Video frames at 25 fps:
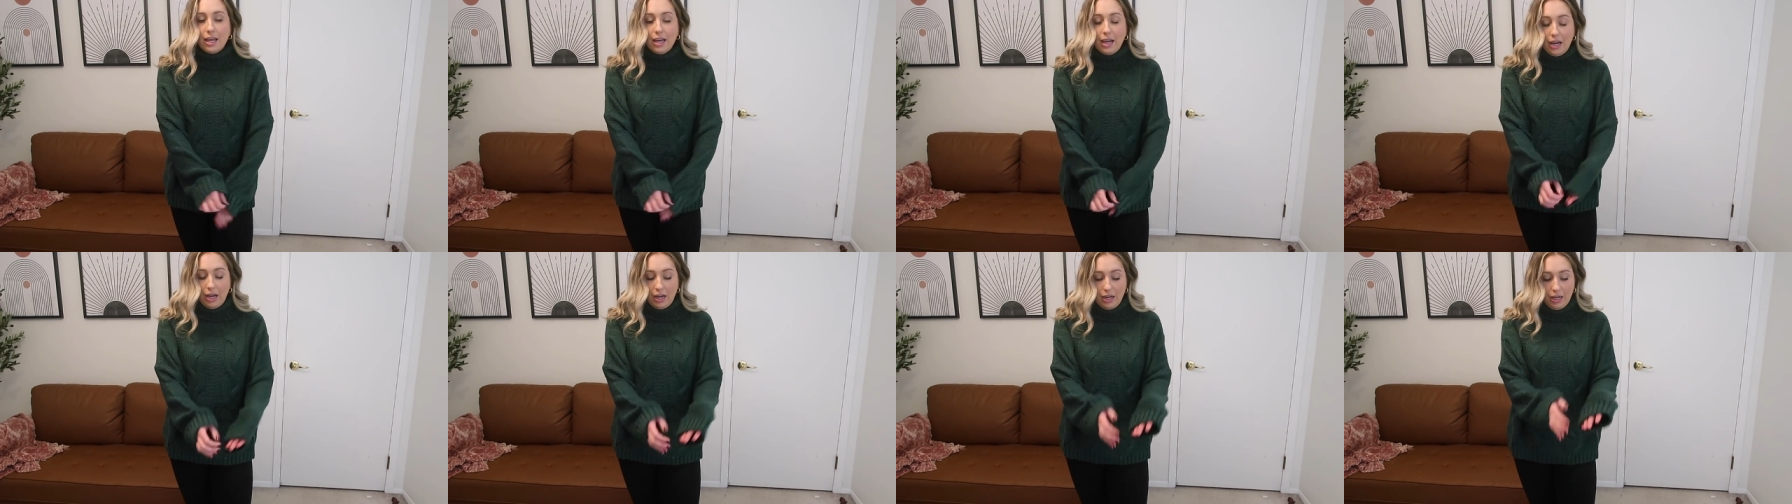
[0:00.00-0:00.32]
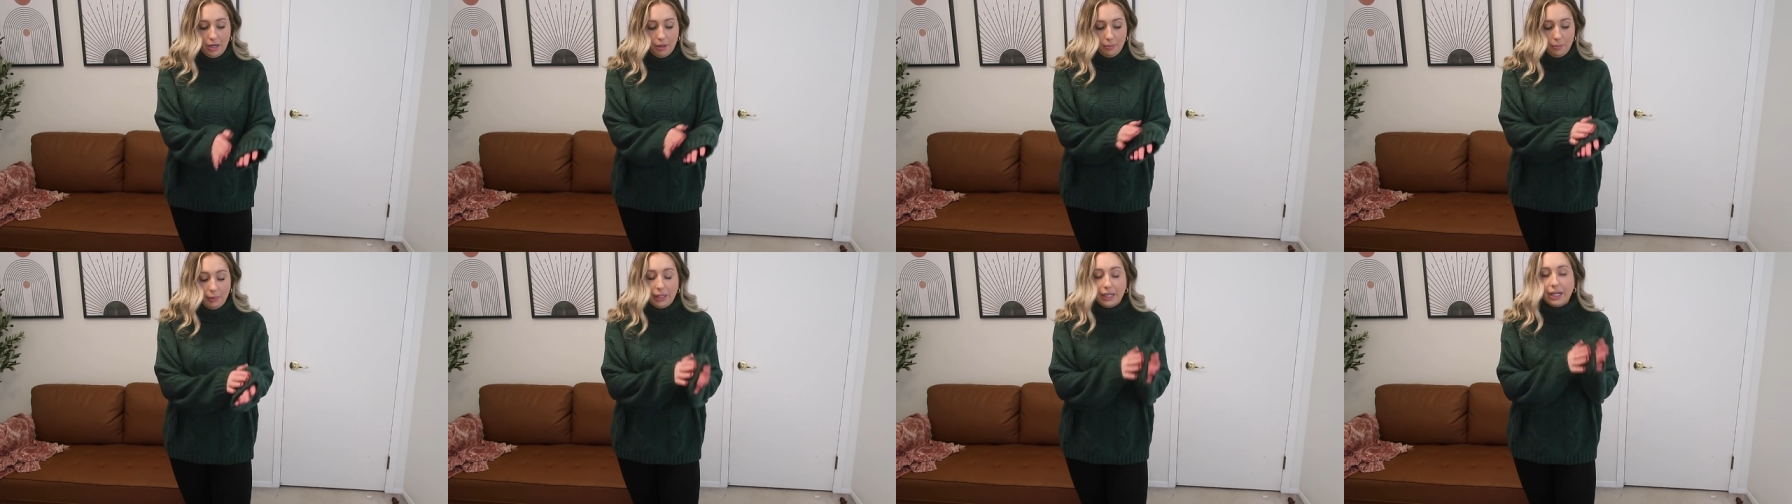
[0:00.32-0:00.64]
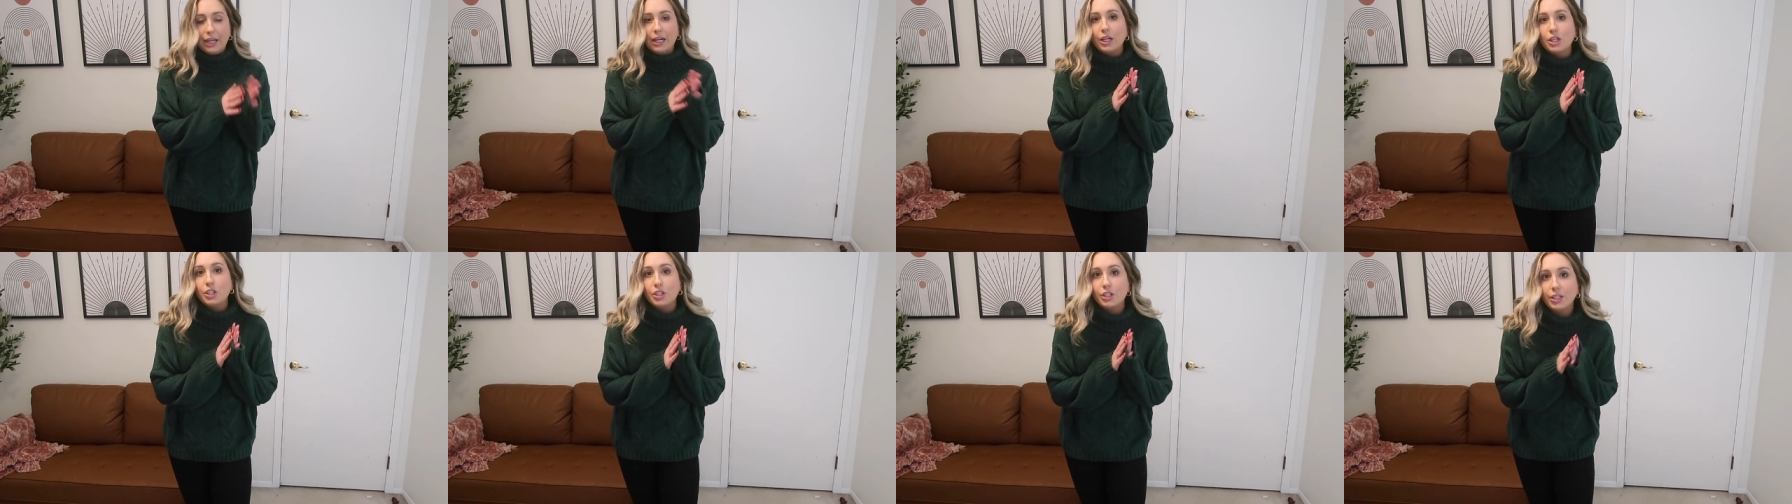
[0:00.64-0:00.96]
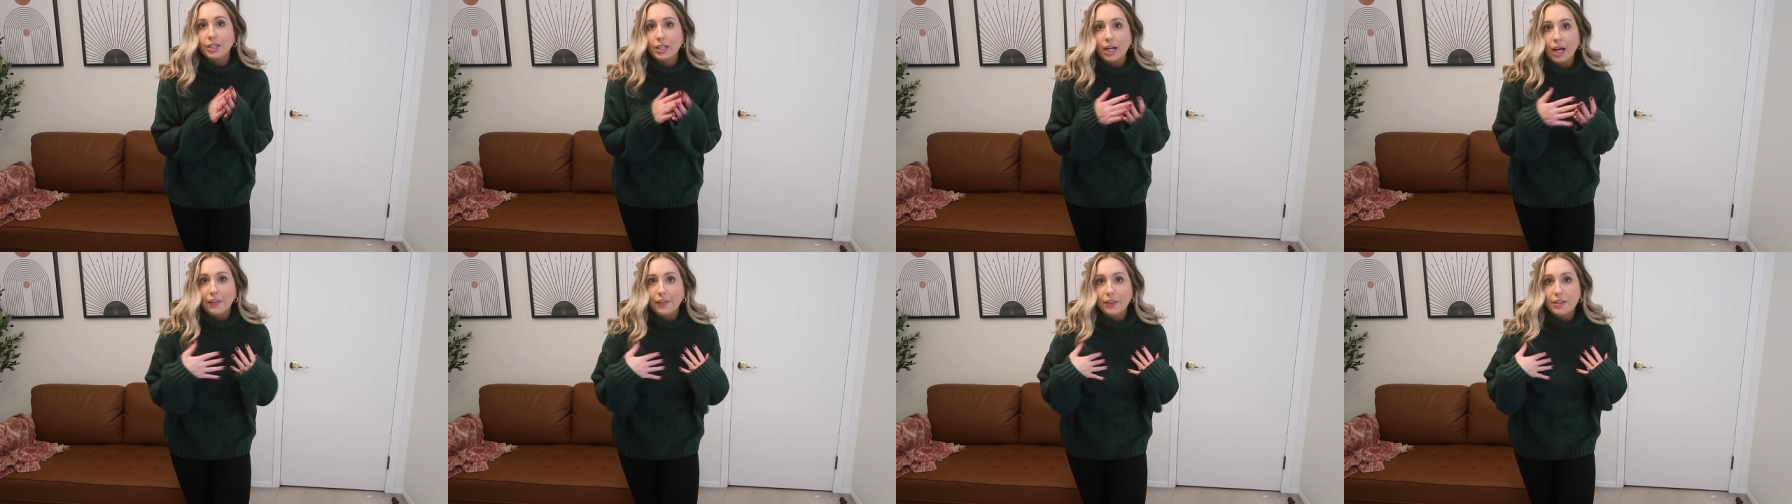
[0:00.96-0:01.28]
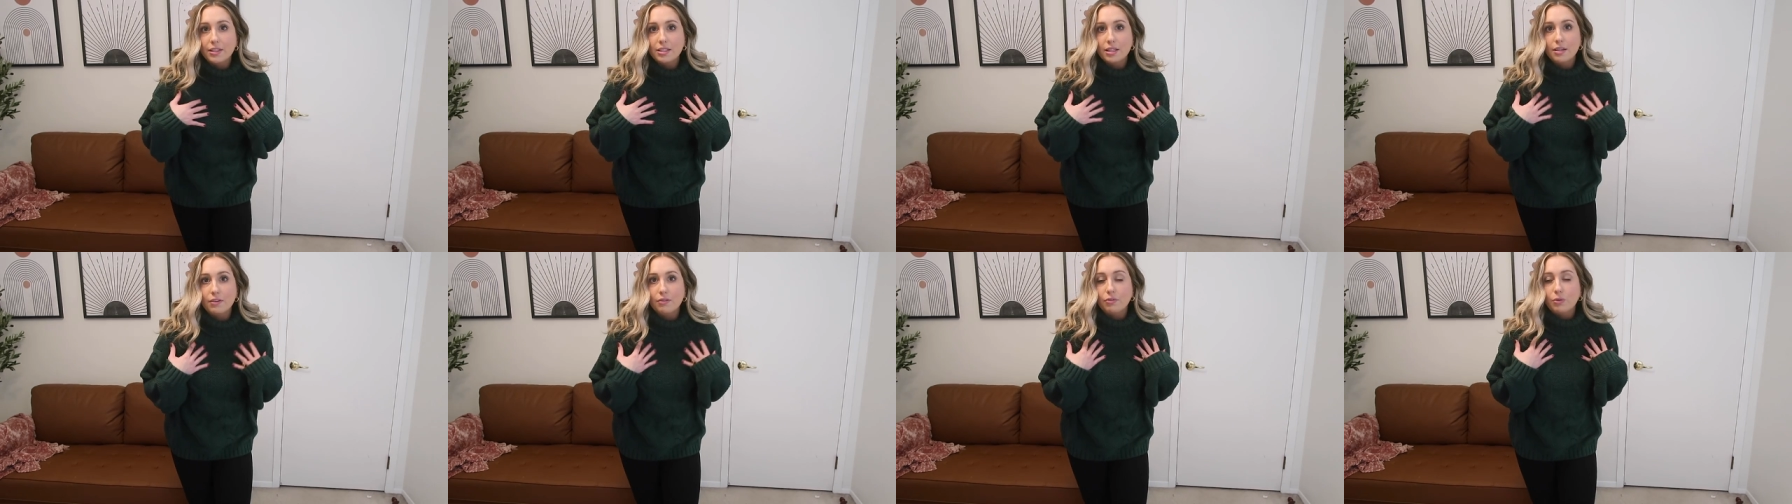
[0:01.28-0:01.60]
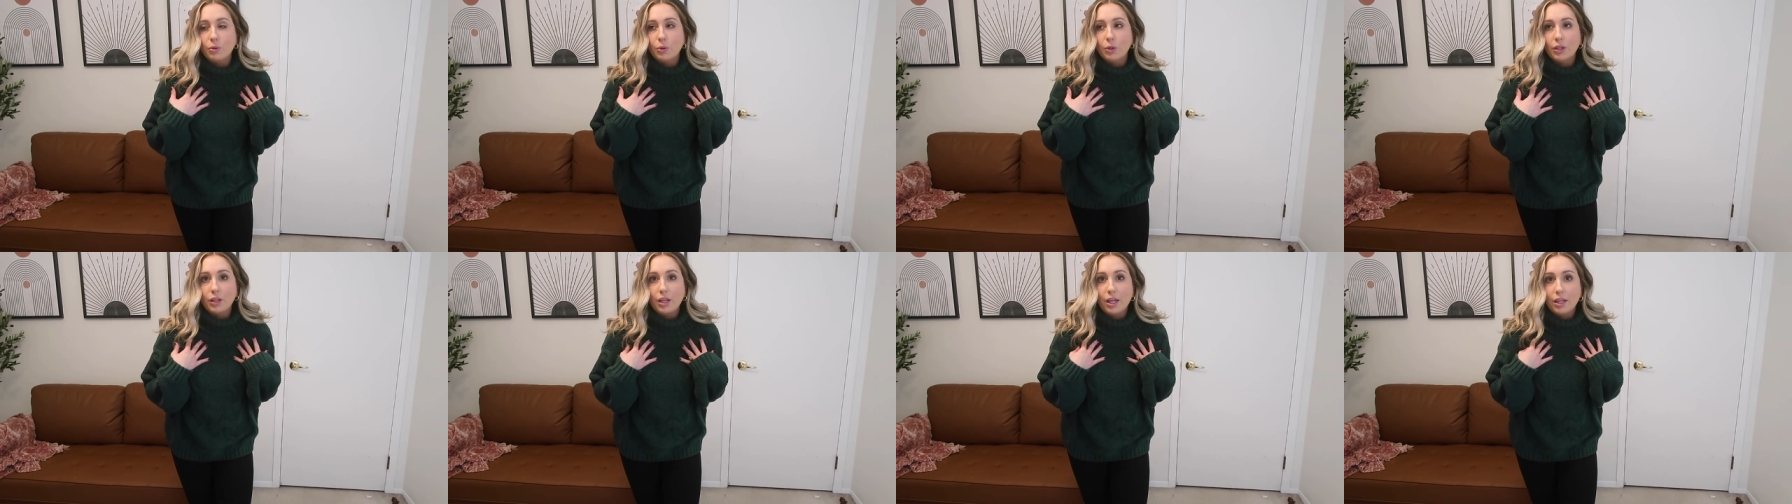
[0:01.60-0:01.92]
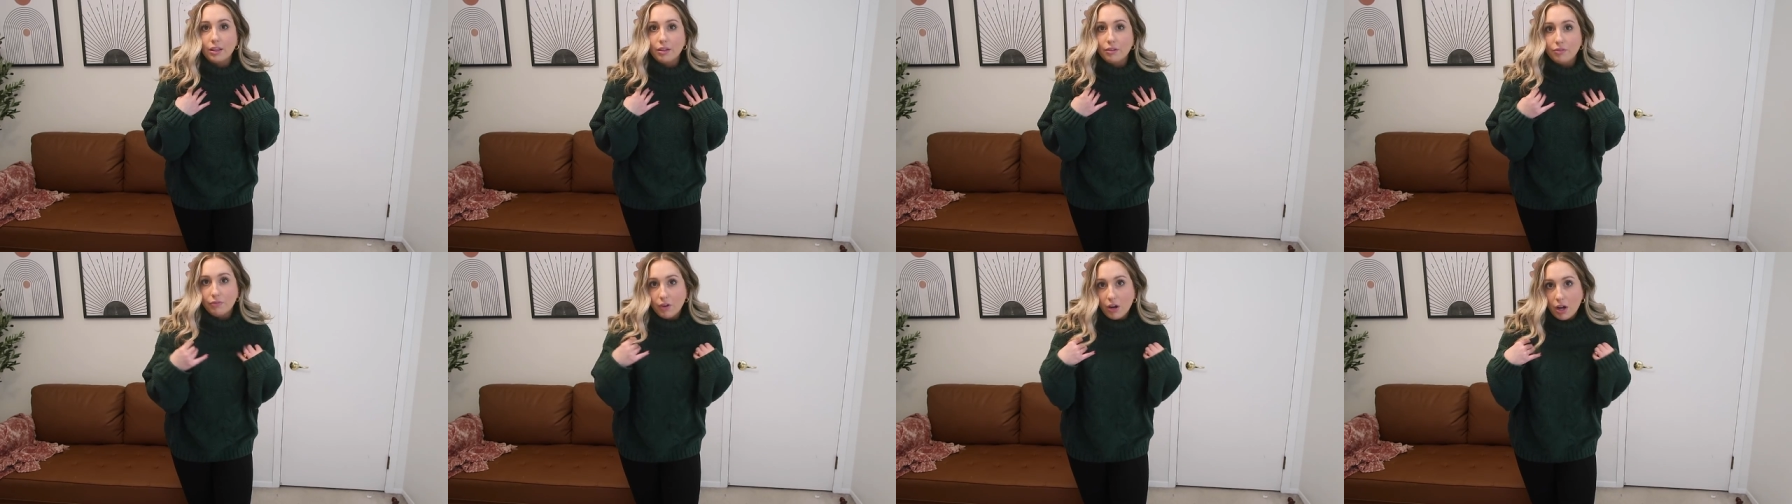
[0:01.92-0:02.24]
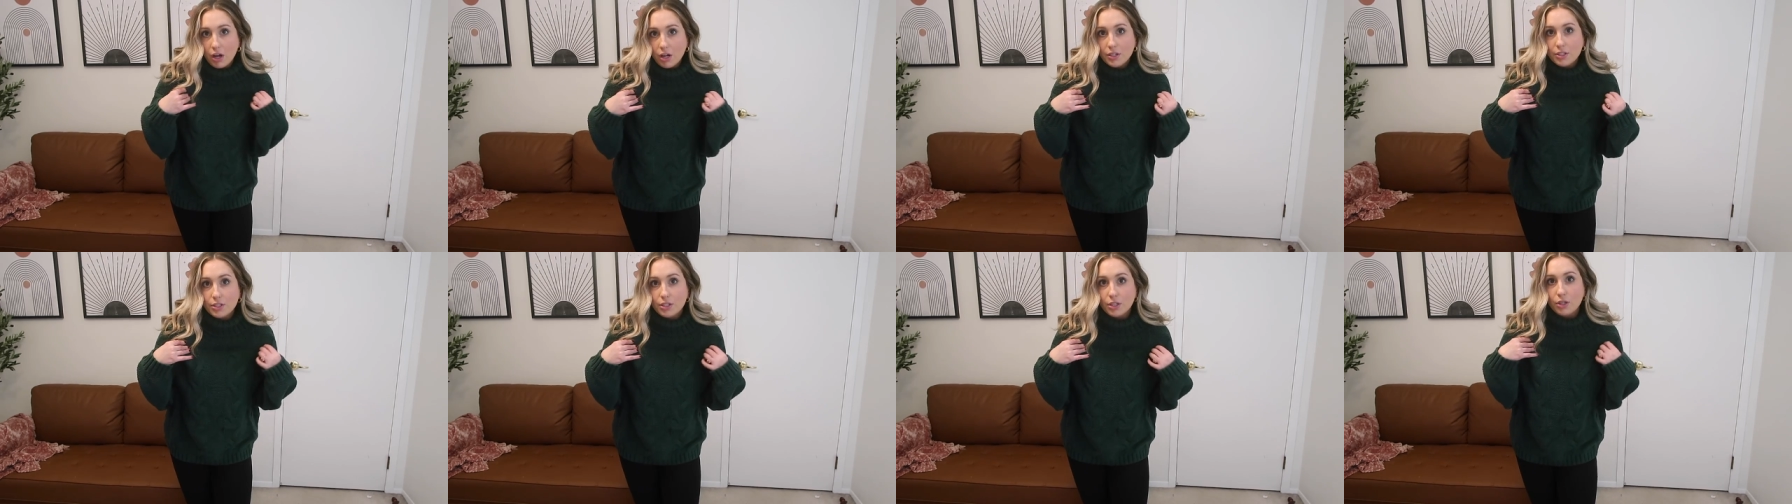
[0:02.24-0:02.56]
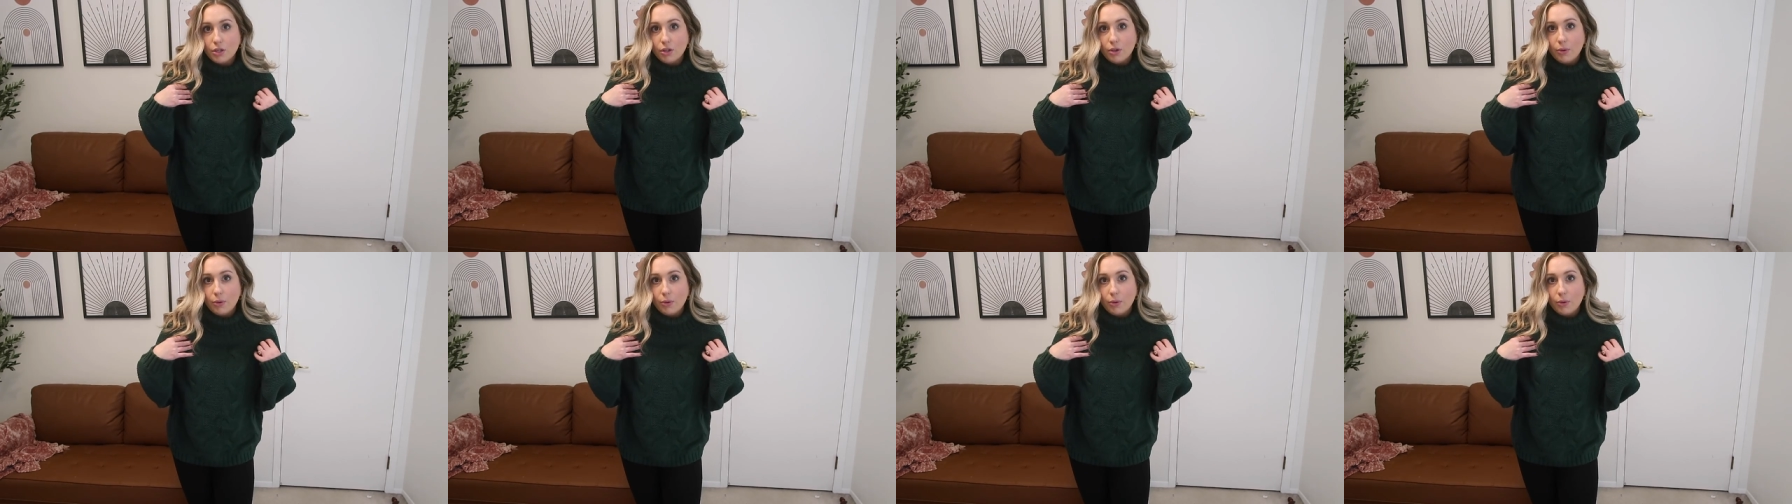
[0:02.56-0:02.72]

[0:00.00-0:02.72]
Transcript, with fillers: Um, I actually got this for like the fall too.